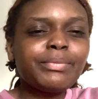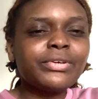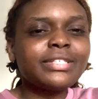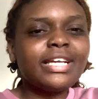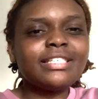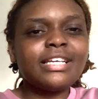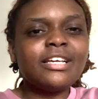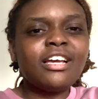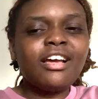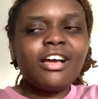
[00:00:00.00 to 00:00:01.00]
like Book
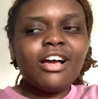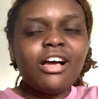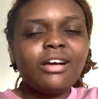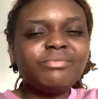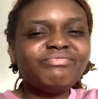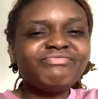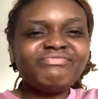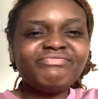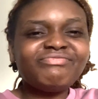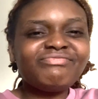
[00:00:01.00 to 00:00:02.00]
Daisy. Um,
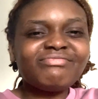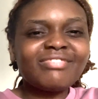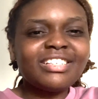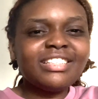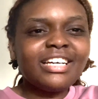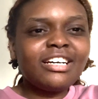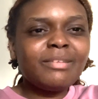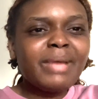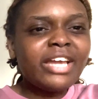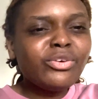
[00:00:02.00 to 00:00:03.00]

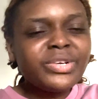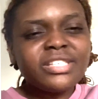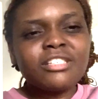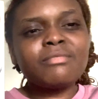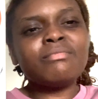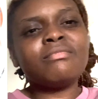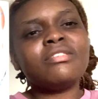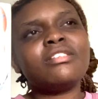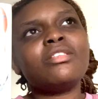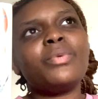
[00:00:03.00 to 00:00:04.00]
the
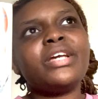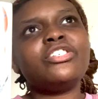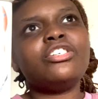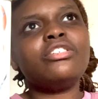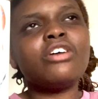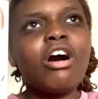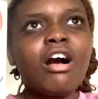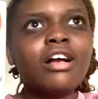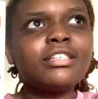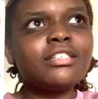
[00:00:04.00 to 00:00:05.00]
mannerisms, the way she
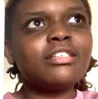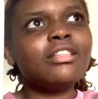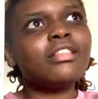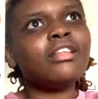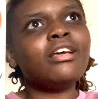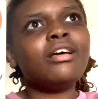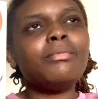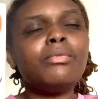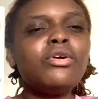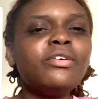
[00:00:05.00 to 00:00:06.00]
talks and
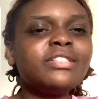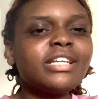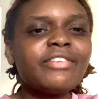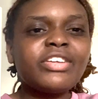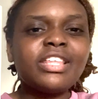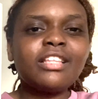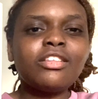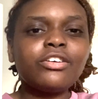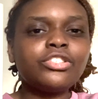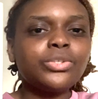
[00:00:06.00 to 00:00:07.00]
moves and everything,
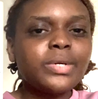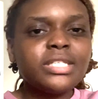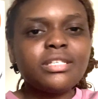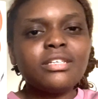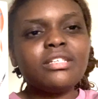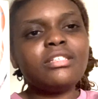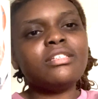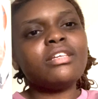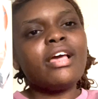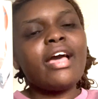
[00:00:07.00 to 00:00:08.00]
her
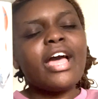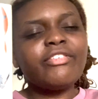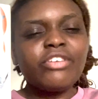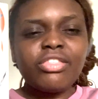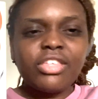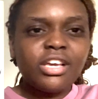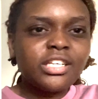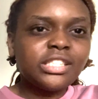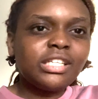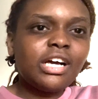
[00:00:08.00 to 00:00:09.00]
choices, everything.